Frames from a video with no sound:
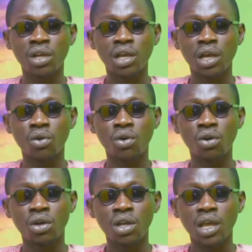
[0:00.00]
Or
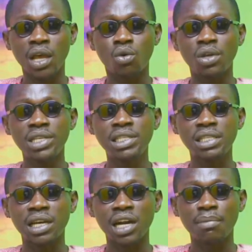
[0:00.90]
your
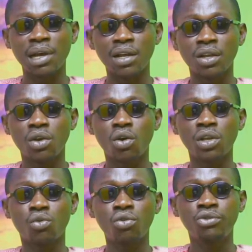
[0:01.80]
Instagram or your
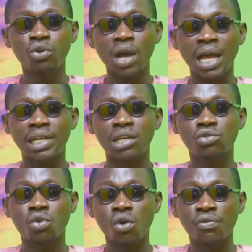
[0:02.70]
Kojo
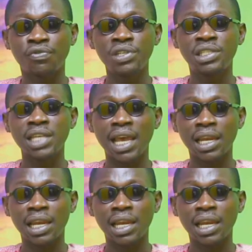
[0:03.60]
underscore Freestyle.